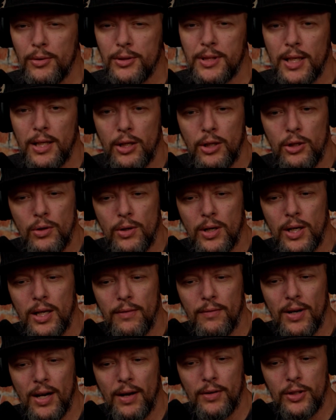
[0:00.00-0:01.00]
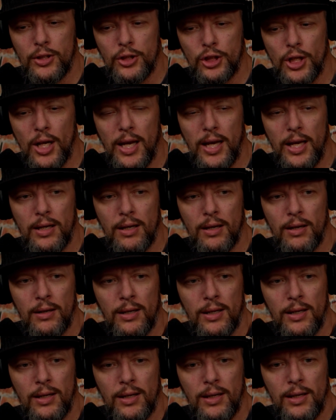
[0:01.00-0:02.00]
was thinking you could even have a chain
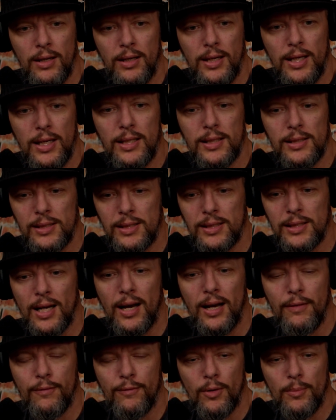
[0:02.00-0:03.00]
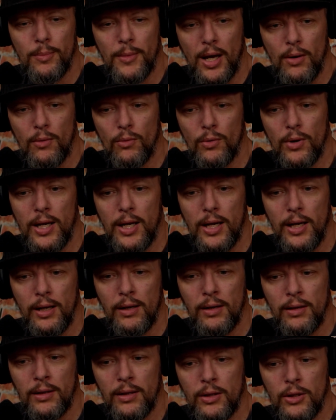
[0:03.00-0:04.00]
inside from that
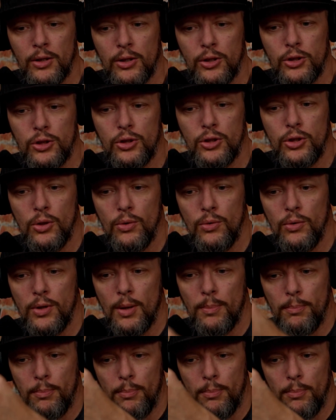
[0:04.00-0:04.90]
ring to the